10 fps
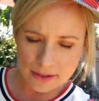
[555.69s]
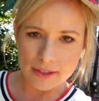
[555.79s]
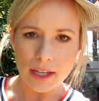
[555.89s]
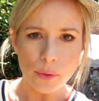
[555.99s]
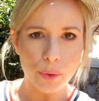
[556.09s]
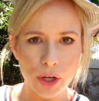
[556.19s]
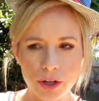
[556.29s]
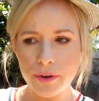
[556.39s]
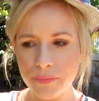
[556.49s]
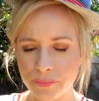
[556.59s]
It's kind of
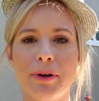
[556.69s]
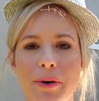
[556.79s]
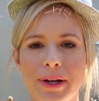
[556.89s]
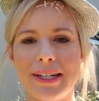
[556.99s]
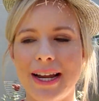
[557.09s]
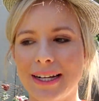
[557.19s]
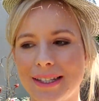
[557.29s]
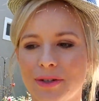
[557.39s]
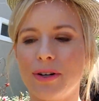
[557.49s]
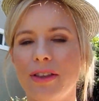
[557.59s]
weird. I'm going
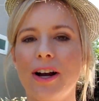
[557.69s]
next door.